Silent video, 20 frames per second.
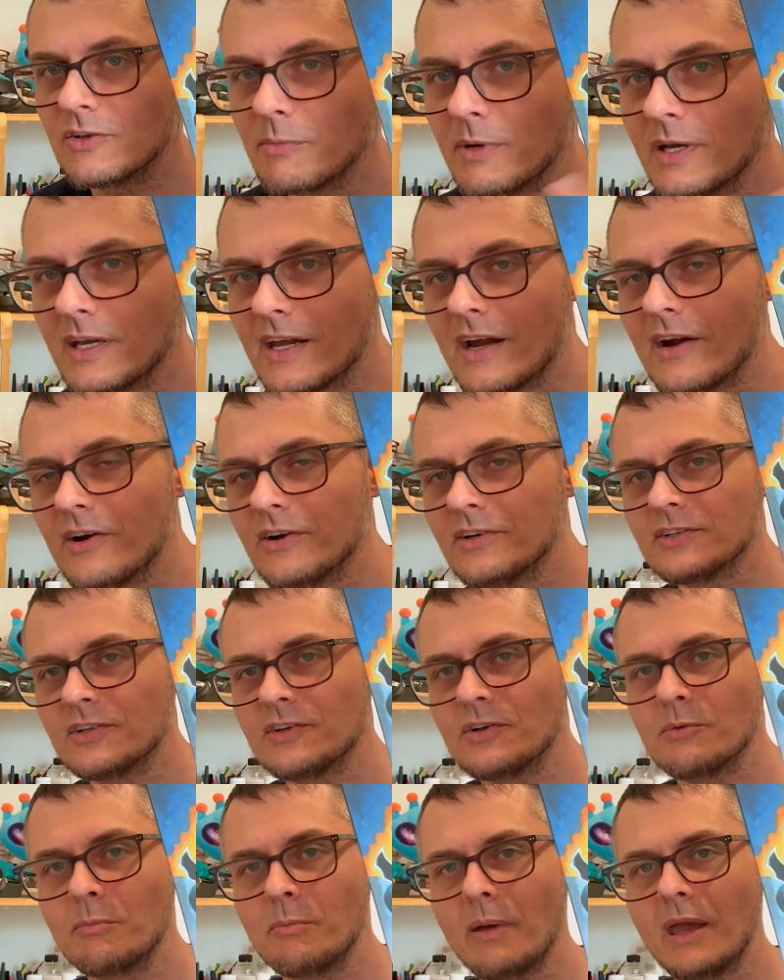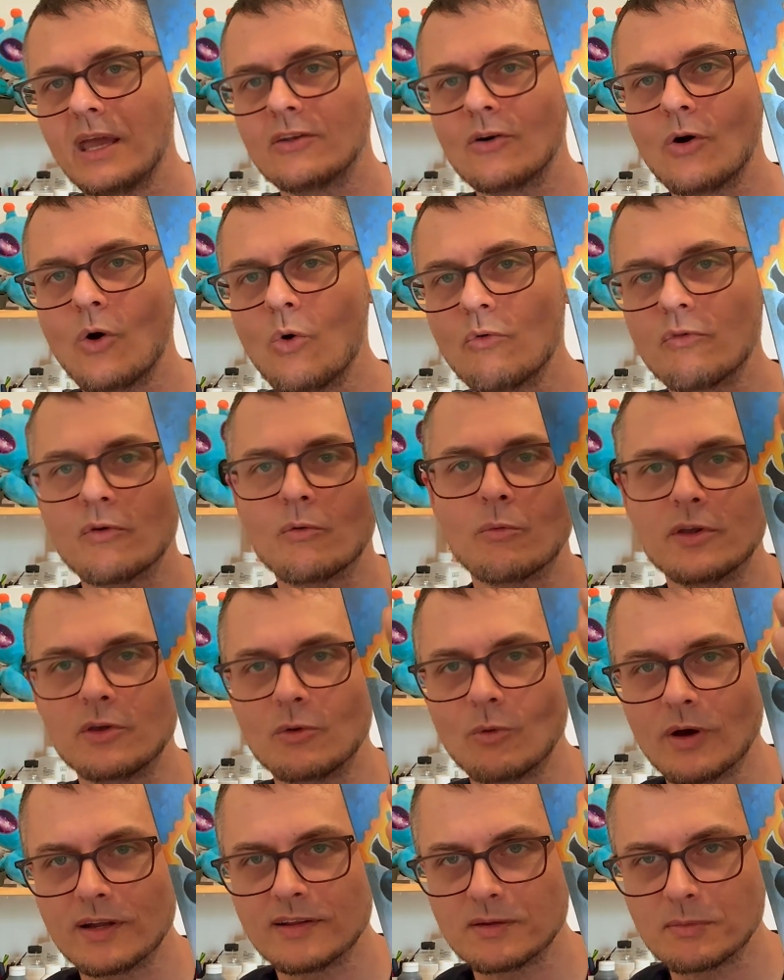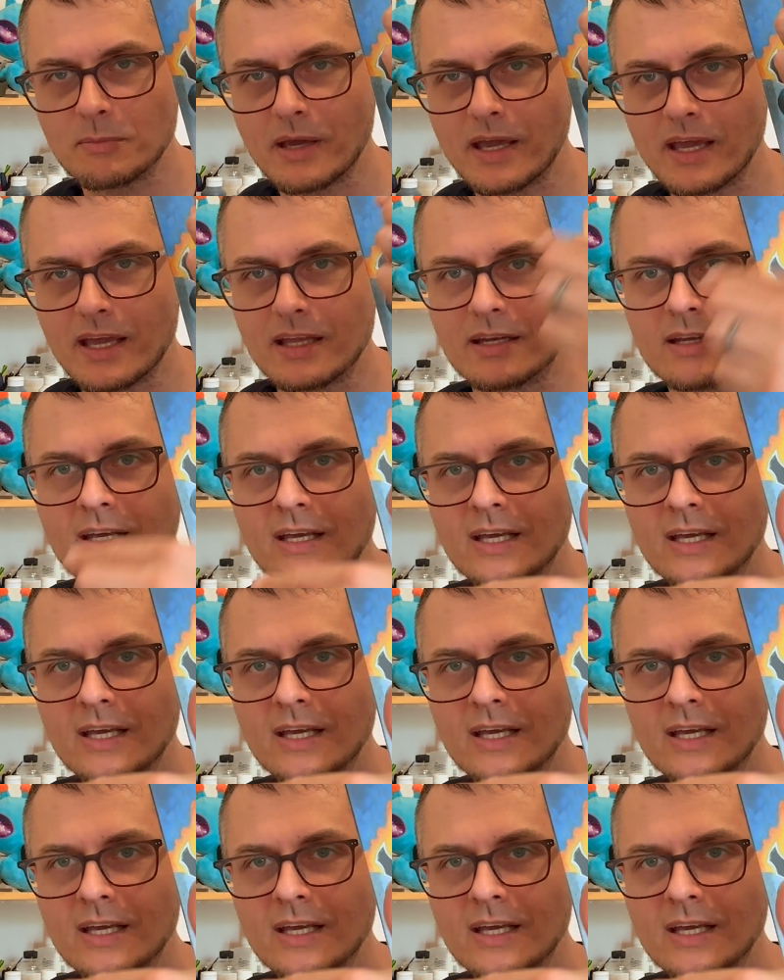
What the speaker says: make errors when you paint over what you wanted to paint.